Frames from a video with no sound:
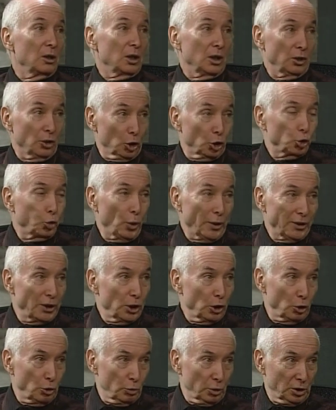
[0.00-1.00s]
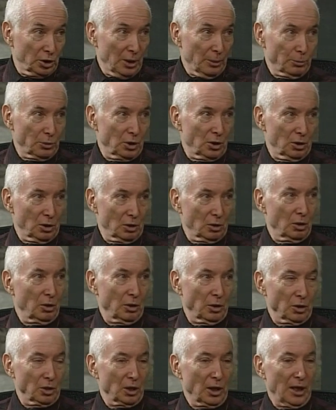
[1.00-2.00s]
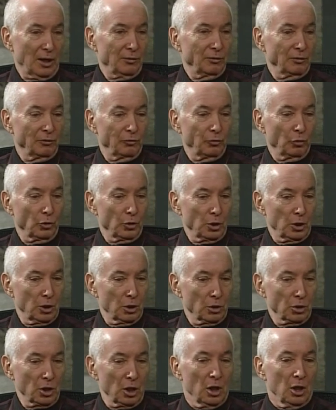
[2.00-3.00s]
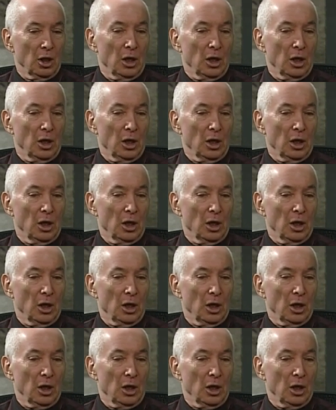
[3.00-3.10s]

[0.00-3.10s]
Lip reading: in the 22 attempts on his life in 40 years,